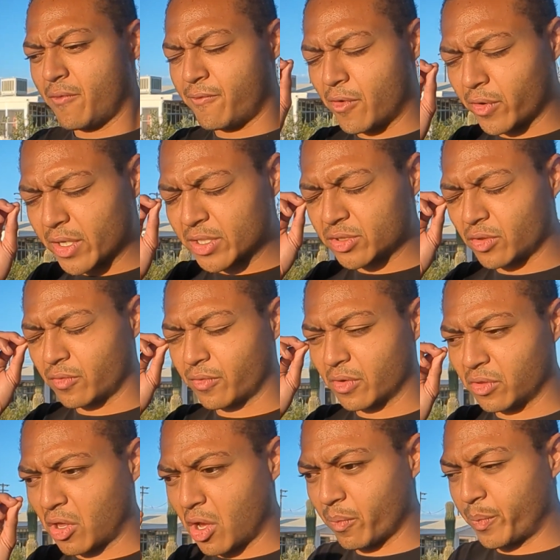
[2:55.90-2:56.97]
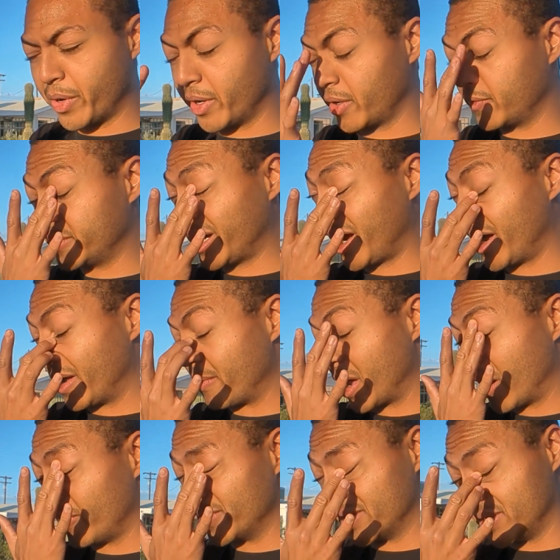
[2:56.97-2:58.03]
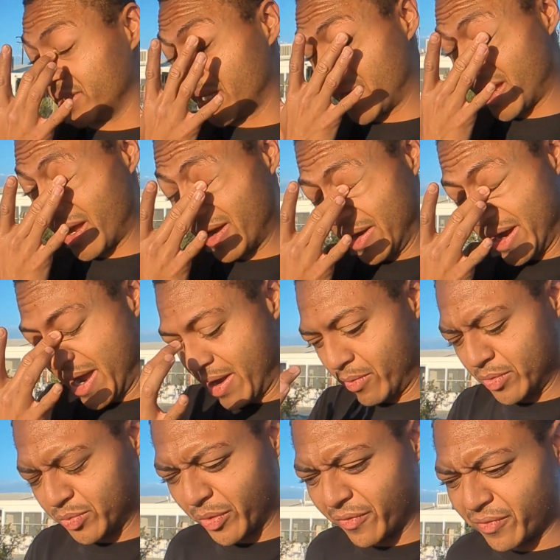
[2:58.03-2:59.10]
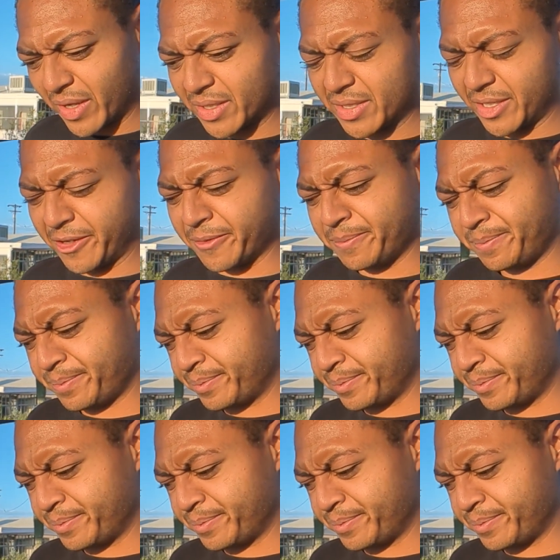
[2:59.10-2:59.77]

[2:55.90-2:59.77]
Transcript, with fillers: focus over a long period of time. I was uh, I was reflecting